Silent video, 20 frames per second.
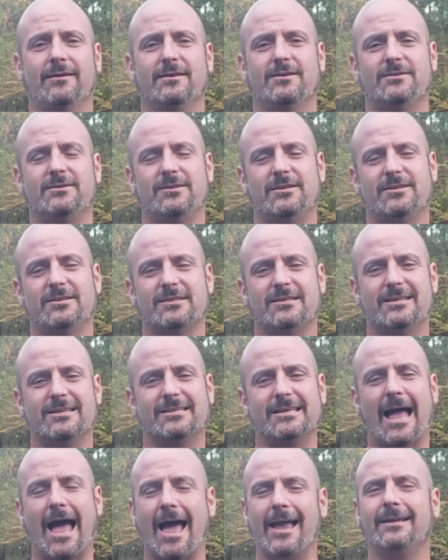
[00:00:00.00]
is just this
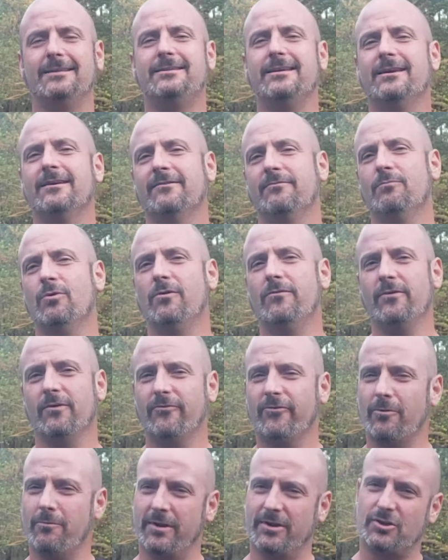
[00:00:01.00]
idea of moving
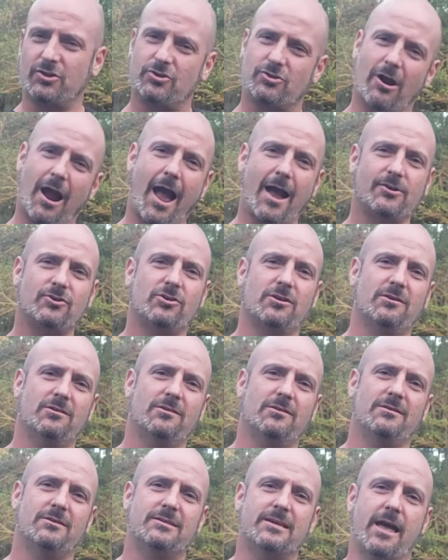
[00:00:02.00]
from
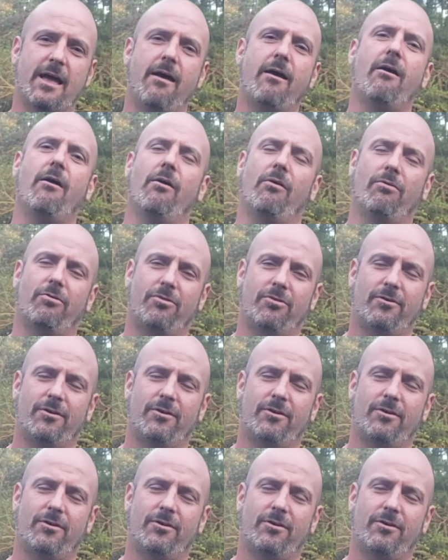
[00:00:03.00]
extraction to health.